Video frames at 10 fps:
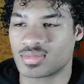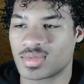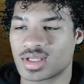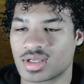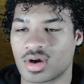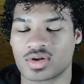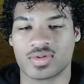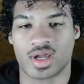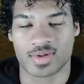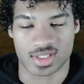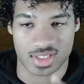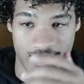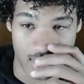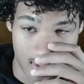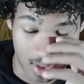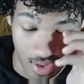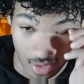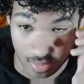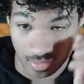Let me get Goku out because he's basic character,